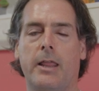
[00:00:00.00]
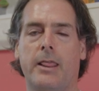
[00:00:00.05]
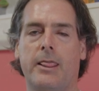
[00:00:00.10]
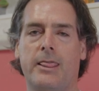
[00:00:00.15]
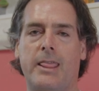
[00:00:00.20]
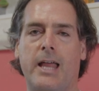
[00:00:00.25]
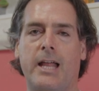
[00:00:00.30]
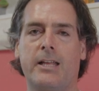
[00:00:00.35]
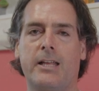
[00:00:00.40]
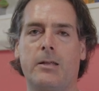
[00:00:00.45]

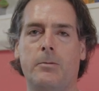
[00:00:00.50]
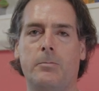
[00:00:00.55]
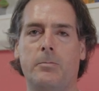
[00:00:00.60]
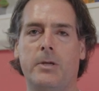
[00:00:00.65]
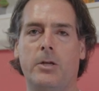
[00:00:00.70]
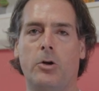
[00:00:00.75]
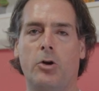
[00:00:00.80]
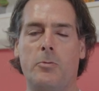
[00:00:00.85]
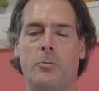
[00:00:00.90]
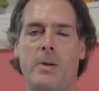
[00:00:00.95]
that can
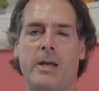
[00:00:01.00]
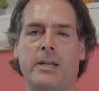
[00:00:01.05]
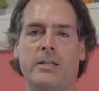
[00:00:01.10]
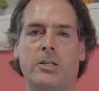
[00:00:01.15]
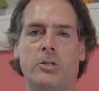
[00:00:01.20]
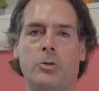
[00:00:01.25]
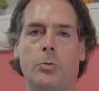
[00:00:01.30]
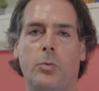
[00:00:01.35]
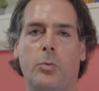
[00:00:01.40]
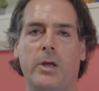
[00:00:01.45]
be
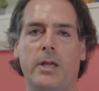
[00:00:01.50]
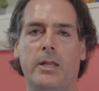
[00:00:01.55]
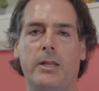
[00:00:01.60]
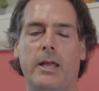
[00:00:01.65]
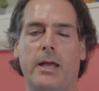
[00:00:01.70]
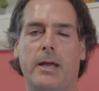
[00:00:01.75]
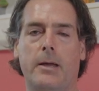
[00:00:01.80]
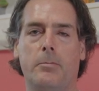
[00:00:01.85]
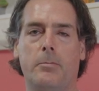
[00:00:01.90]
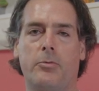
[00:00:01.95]
augmented with
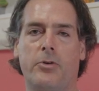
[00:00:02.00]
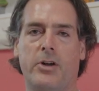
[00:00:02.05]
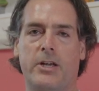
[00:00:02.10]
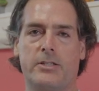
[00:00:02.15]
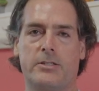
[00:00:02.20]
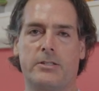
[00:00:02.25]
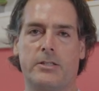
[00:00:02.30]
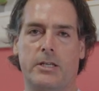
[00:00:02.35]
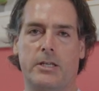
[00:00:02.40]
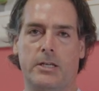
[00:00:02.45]
a
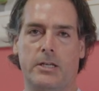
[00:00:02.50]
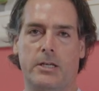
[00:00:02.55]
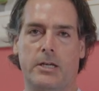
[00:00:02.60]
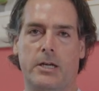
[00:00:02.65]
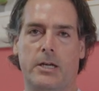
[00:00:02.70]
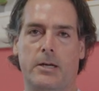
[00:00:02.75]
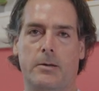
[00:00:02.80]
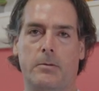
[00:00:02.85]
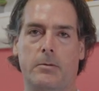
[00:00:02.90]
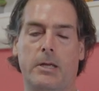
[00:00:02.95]
breast
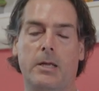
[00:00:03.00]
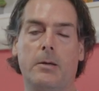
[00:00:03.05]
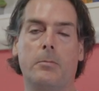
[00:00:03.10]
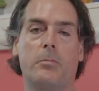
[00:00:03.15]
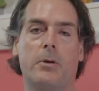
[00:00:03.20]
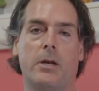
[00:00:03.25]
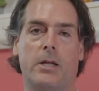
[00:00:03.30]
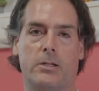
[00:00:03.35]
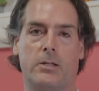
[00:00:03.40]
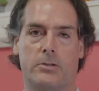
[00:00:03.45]
uh,
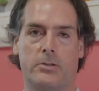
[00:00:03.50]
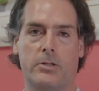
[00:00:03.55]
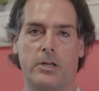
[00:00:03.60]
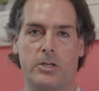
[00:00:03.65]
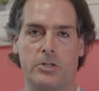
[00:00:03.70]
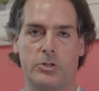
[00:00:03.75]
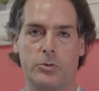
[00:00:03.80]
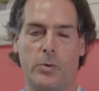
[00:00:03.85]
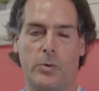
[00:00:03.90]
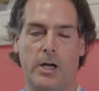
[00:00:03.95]
implant
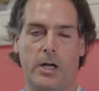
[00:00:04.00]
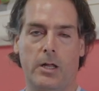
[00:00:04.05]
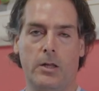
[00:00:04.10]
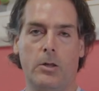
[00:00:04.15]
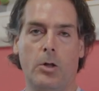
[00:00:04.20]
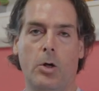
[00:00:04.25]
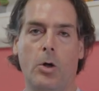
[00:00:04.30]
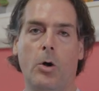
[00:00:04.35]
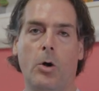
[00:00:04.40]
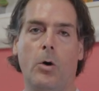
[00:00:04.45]
as
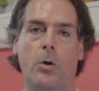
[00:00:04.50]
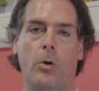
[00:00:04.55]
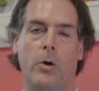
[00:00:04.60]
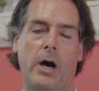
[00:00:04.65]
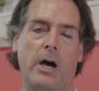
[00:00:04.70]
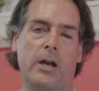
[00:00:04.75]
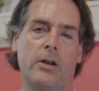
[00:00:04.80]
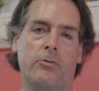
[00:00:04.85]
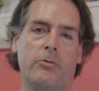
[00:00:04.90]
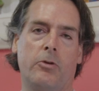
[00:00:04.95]
well, or
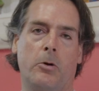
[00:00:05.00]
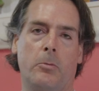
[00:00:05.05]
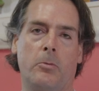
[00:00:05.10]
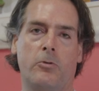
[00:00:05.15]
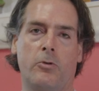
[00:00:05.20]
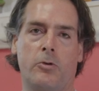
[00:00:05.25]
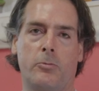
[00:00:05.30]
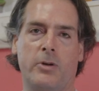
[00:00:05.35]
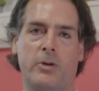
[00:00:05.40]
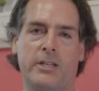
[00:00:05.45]
other form
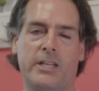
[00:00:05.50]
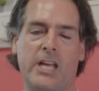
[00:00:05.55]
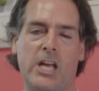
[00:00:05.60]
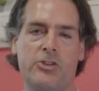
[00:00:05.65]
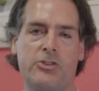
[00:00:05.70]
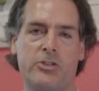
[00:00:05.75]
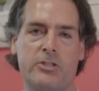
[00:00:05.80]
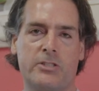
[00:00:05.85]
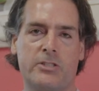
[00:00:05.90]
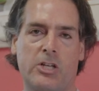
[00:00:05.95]
of
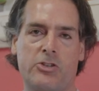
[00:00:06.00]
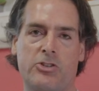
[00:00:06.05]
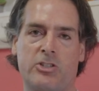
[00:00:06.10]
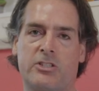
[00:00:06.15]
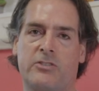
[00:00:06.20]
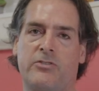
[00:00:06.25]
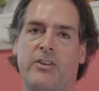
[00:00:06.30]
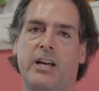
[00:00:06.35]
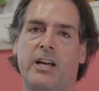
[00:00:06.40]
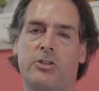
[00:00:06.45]
augmentation such
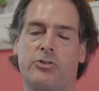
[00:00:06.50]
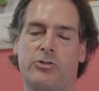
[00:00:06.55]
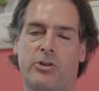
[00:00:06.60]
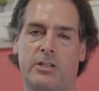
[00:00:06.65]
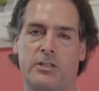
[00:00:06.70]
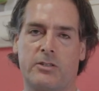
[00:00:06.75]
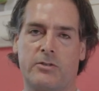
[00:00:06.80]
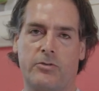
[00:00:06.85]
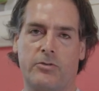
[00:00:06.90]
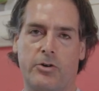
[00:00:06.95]
as fat
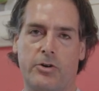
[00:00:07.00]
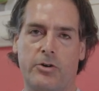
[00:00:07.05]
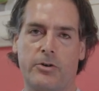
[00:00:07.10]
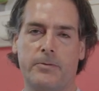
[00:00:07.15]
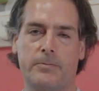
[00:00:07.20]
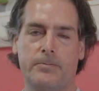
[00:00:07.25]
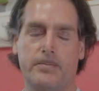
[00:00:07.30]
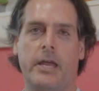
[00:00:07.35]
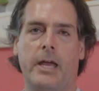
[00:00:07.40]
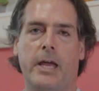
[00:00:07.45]
transfer.
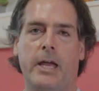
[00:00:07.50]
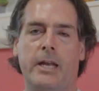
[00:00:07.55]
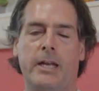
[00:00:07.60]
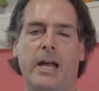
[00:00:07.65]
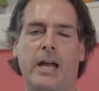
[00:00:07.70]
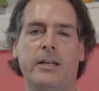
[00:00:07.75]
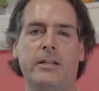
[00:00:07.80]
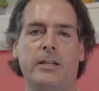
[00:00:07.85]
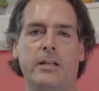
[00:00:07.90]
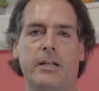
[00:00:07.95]
An
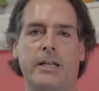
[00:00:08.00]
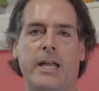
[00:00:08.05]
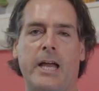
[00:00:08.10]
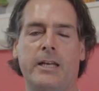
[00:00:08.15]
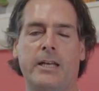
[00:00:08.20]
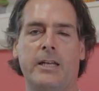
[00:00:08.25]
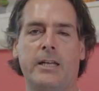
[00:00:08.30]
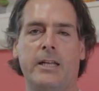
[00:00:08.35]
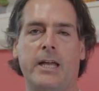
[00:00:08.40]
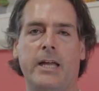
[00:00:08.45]
ideal
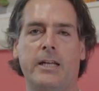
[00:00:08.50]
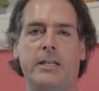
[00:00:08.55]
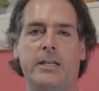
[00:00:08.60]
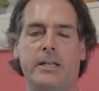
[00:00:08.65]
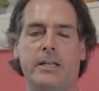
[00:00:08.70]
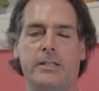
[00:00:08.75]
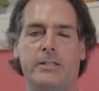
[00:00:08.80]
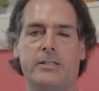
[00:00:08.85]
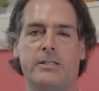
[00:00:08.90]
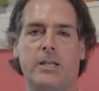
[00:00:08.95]
candidate
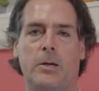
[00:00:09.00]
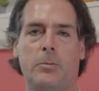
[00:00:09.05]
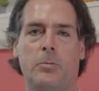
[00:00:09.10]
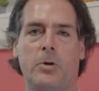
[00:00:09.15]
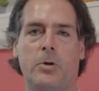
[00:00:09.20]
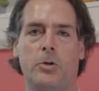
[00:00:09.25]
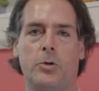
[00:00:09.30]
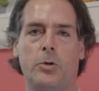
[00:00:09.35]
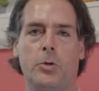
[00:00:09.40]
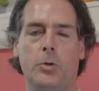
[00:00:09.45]
is
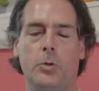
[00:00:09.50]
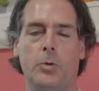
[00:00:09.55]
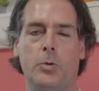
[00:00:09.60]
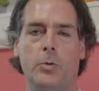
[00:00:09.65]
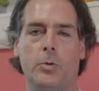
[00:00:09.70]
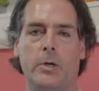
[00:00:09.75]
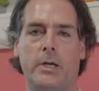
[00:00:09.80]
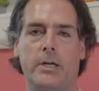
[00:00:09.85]
someone who